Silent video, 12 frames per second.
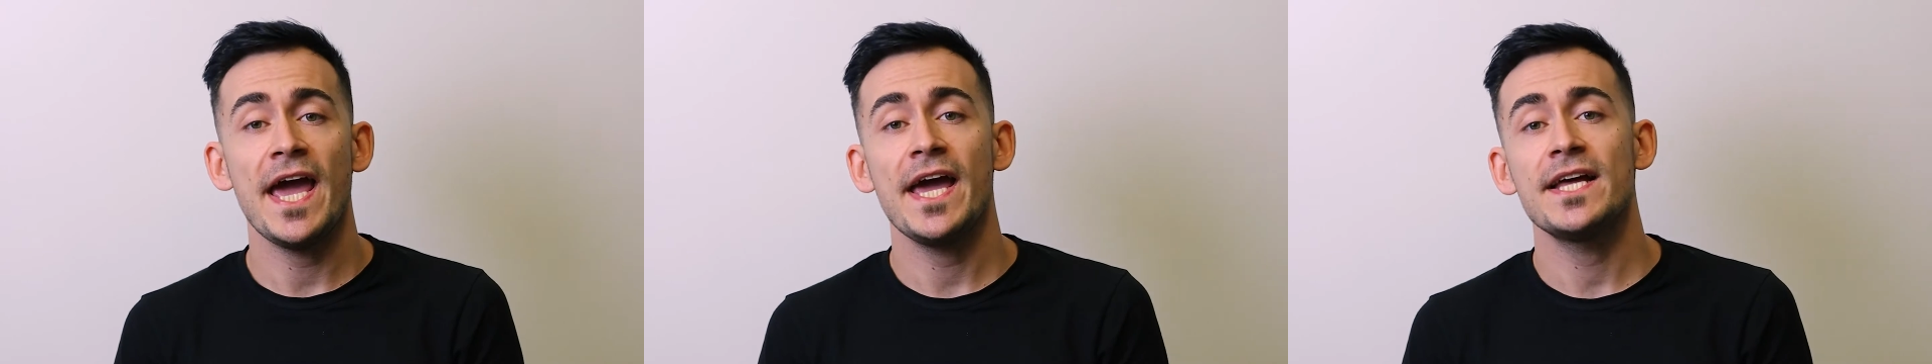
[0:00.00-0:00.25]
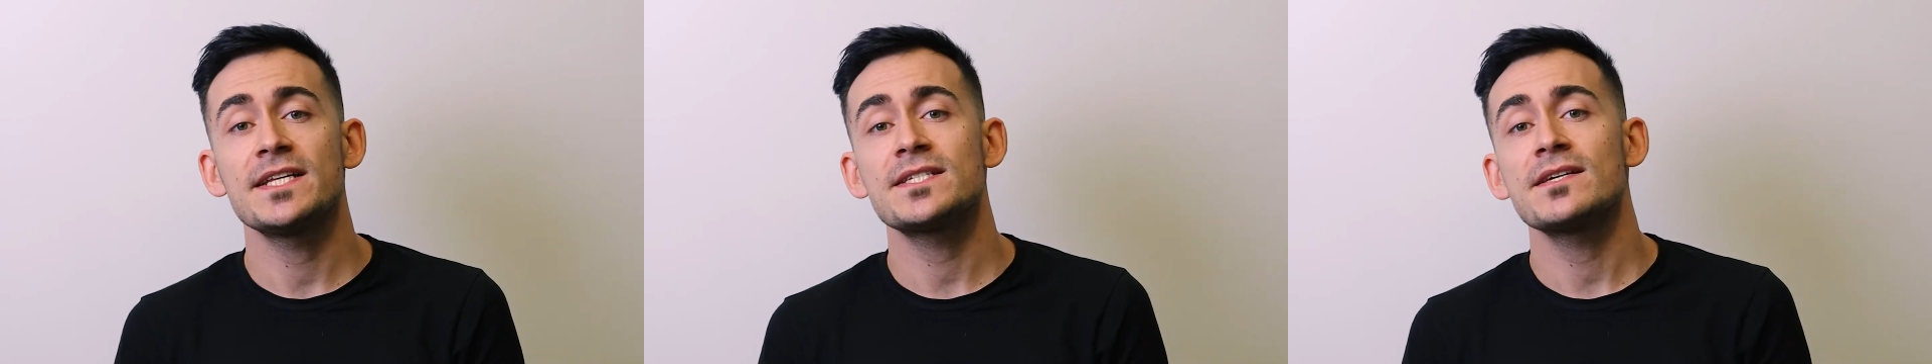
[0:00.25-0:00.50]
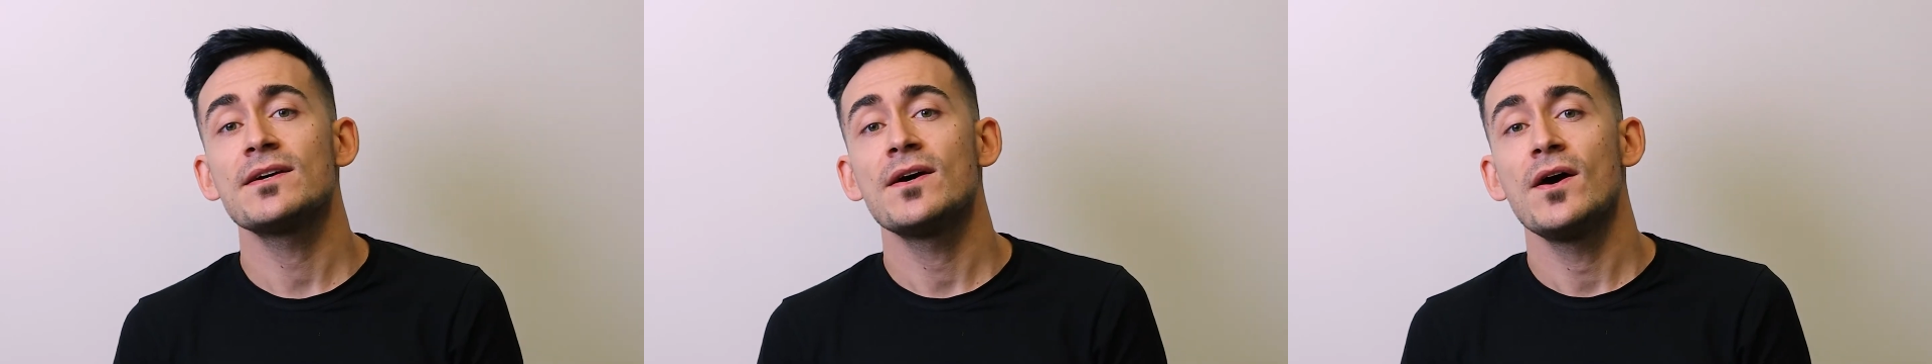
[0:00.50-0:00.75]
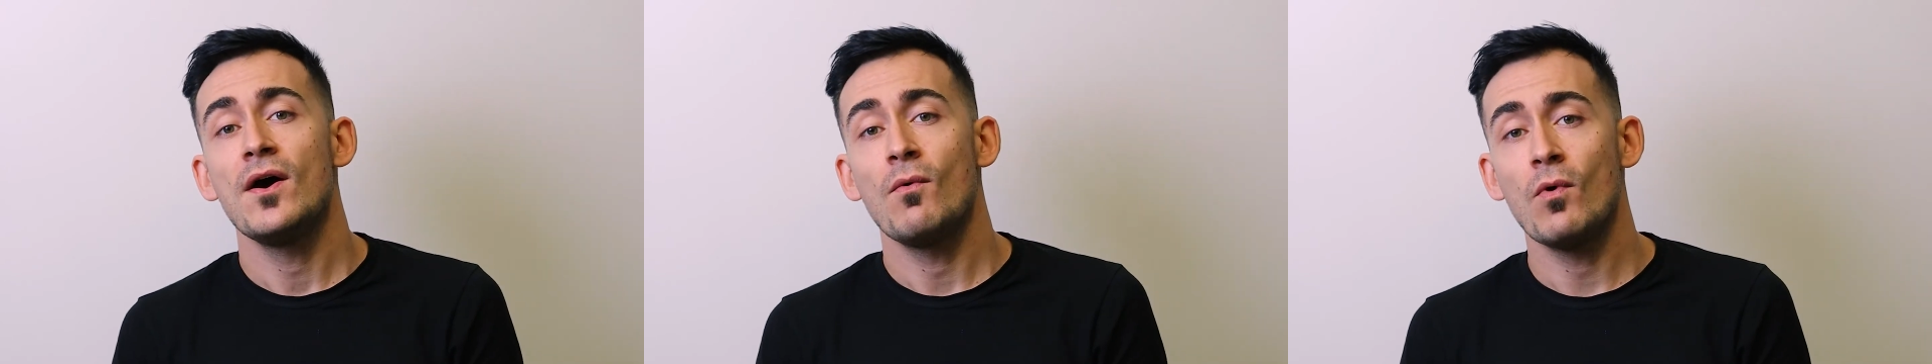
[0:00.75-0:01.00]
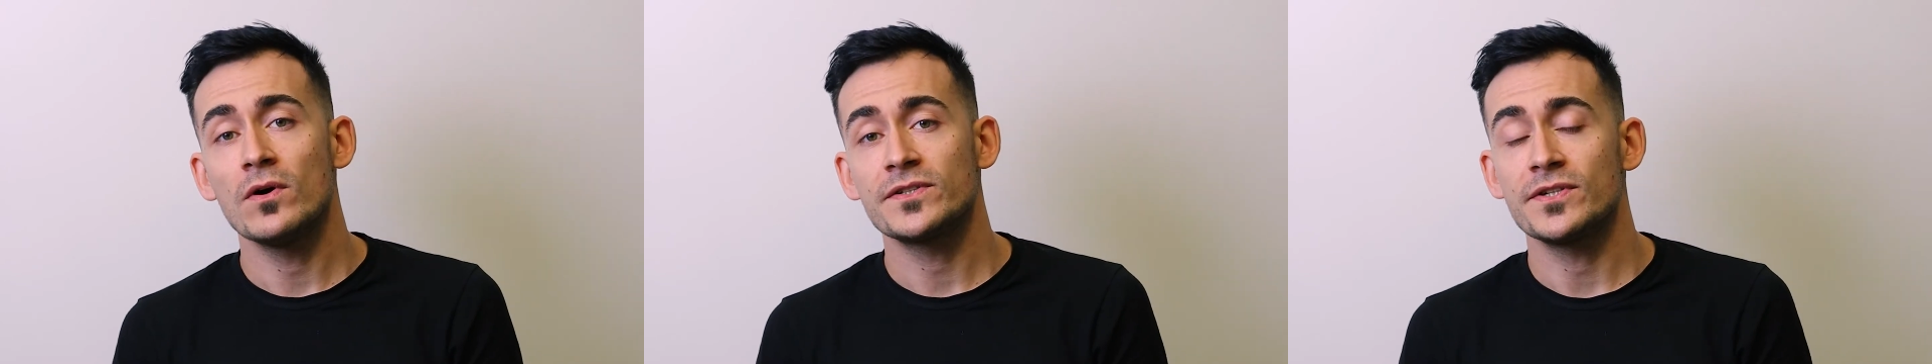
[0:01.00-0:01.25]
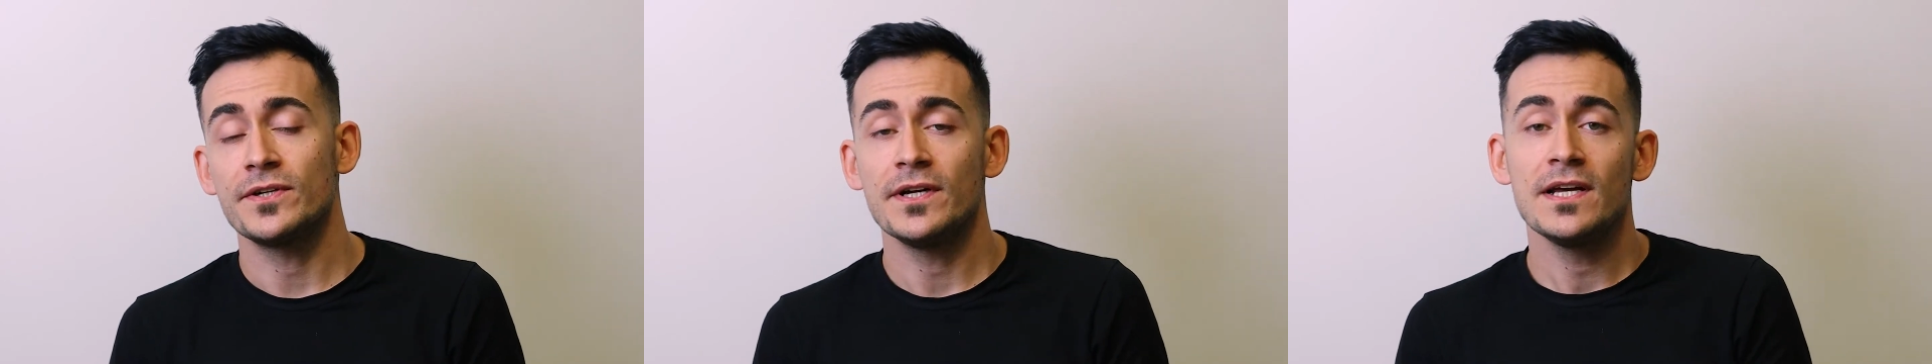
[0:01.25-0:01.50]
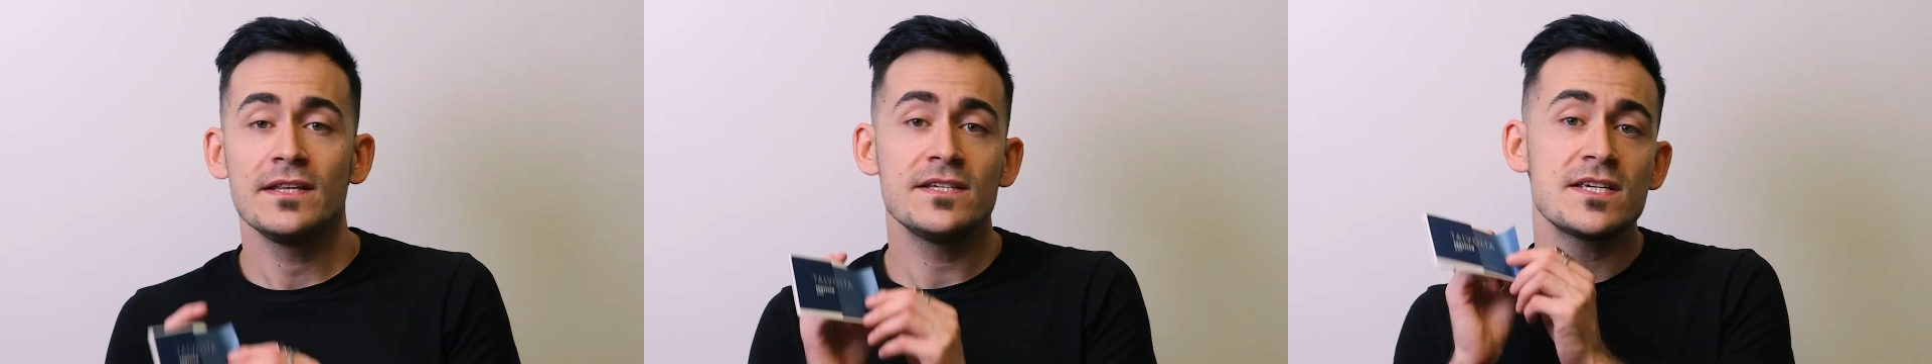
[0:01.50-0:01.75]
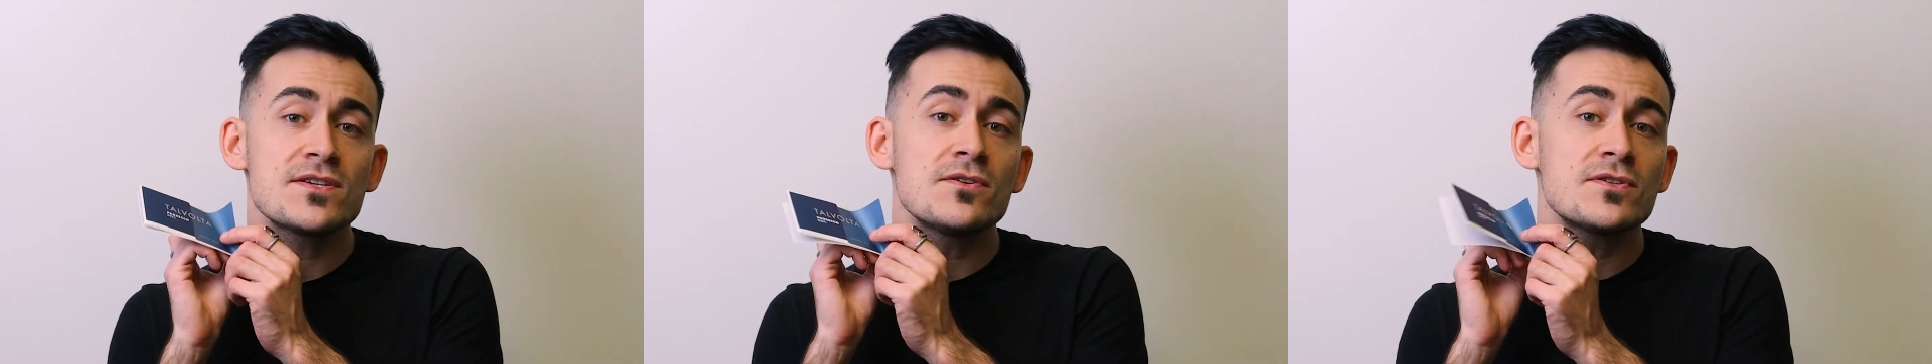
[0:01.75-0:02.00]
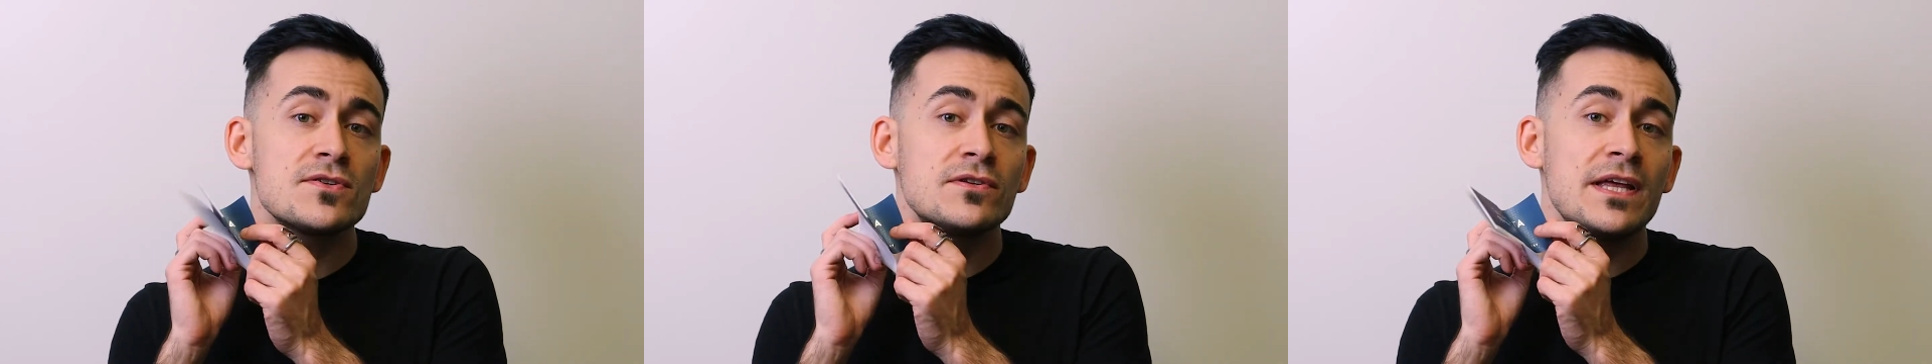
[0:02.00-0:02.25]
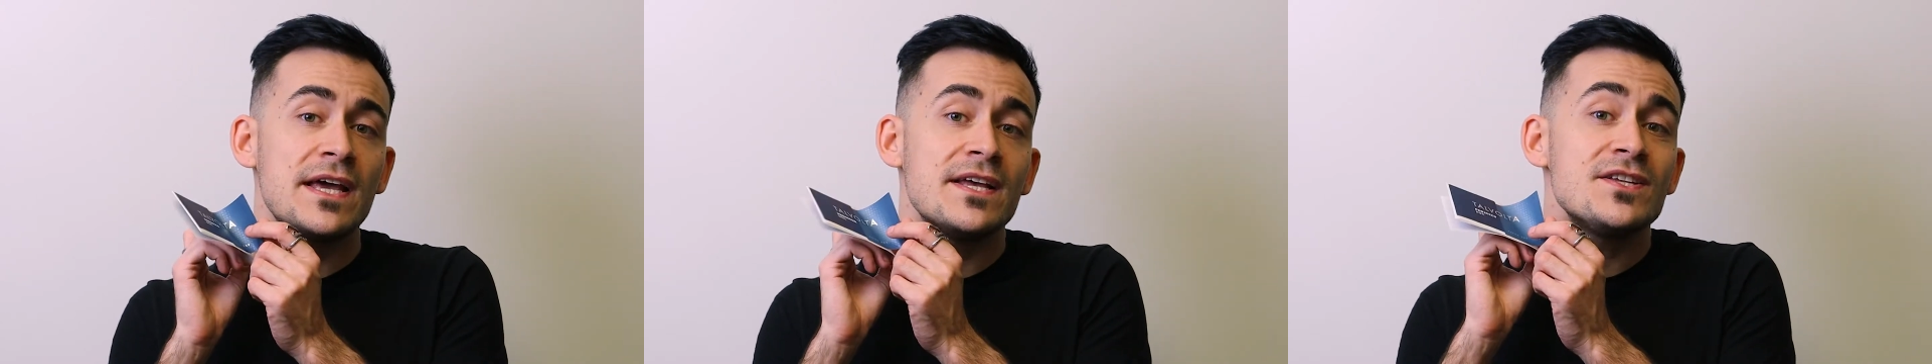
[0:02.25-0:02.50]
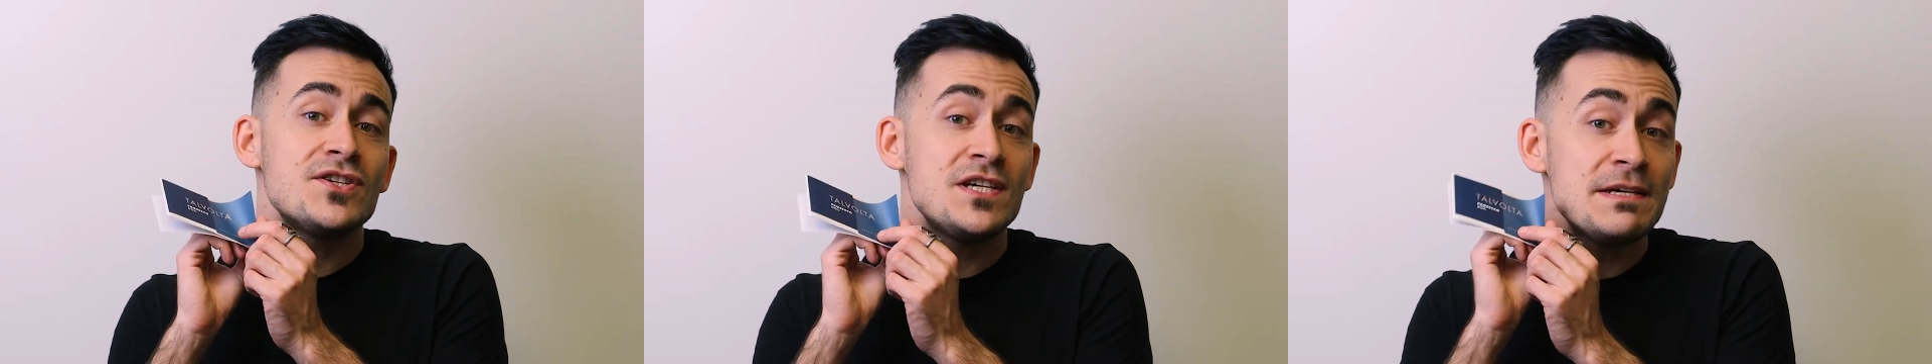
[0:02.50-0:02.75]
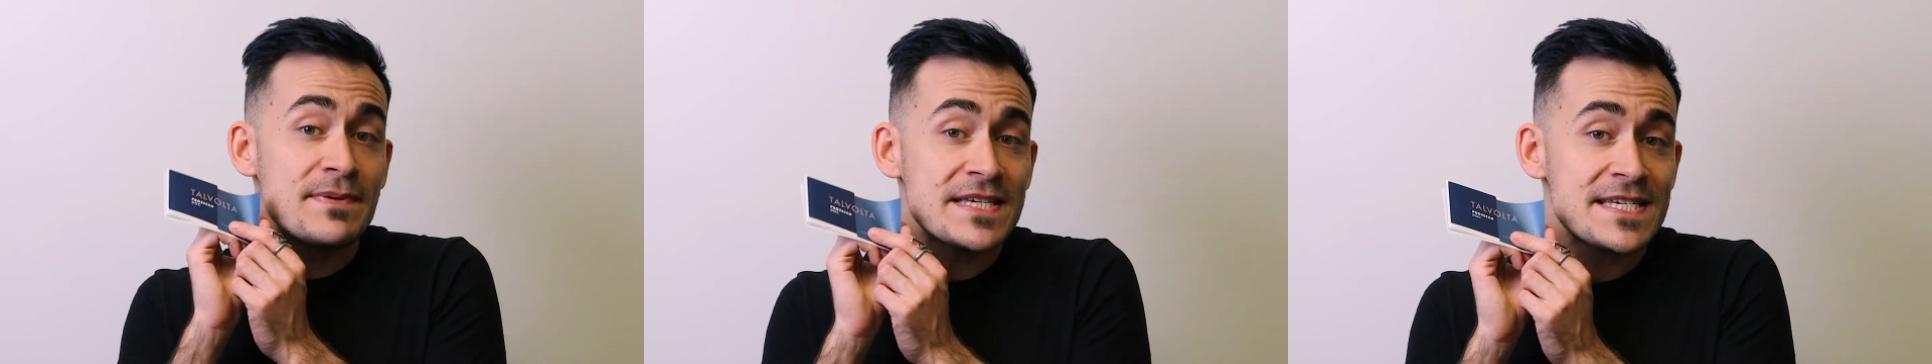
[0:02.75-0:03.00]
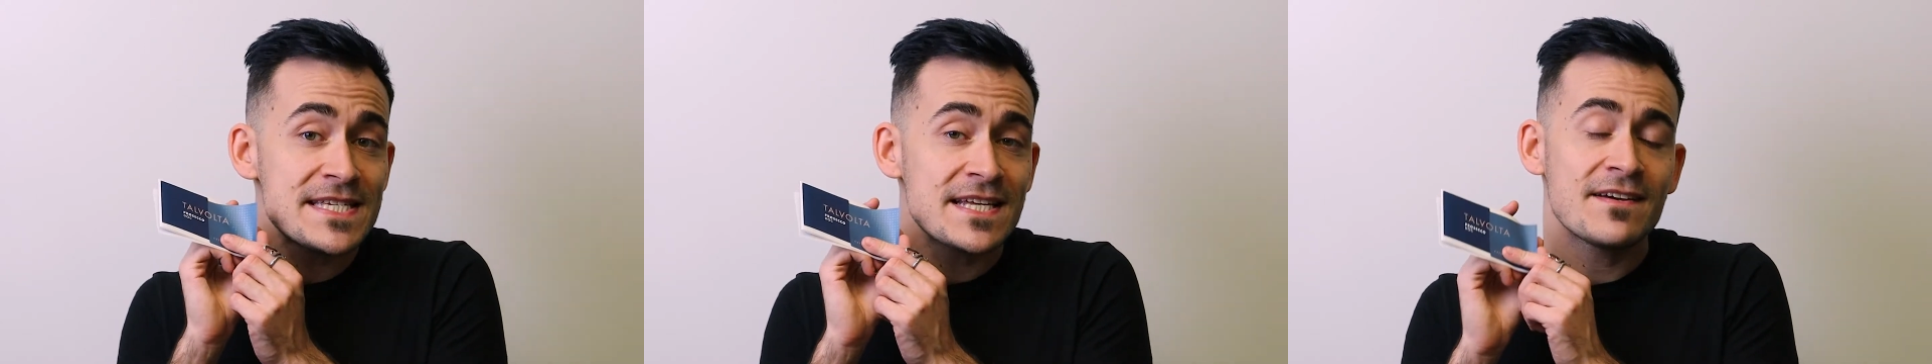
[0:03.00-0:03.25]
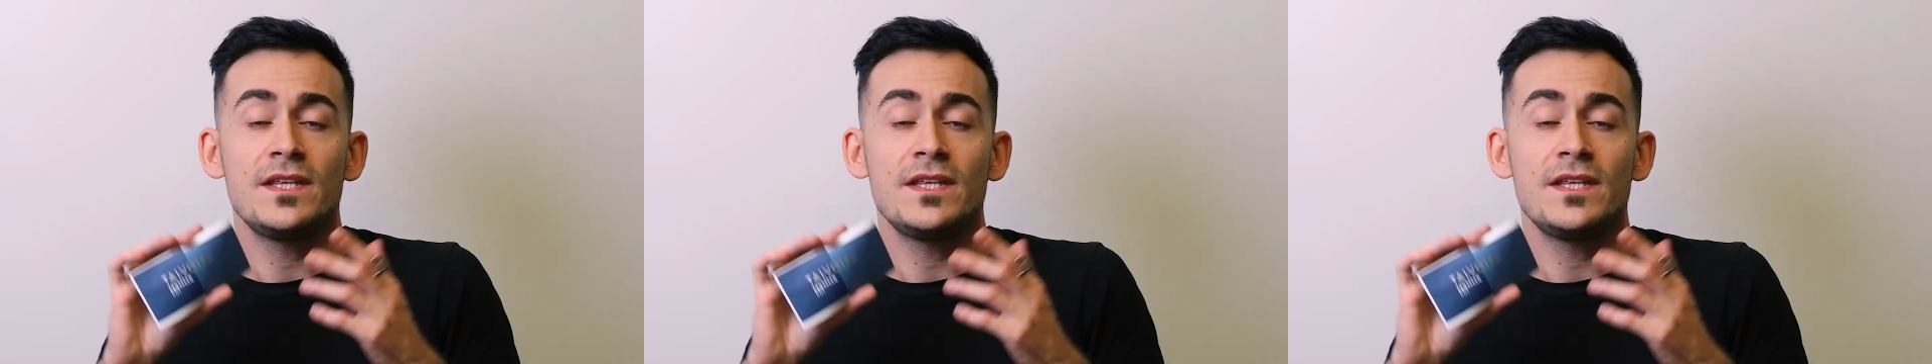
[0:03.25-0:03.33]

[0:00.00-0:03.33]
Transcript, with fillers: and water. This is also the cheapest,